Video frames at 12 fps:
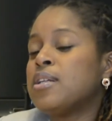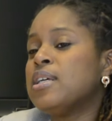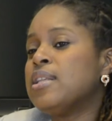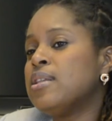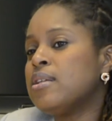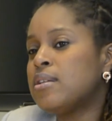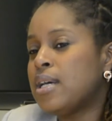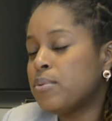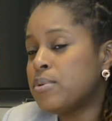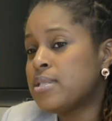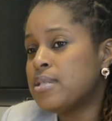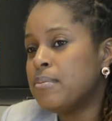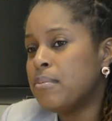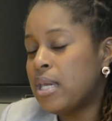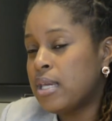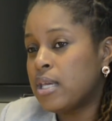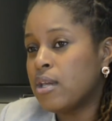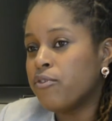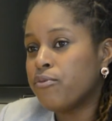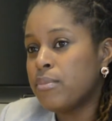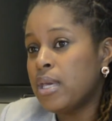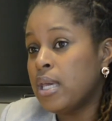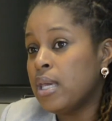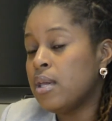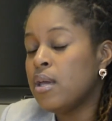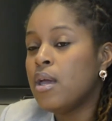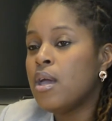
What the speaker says: And I think that was the making of me.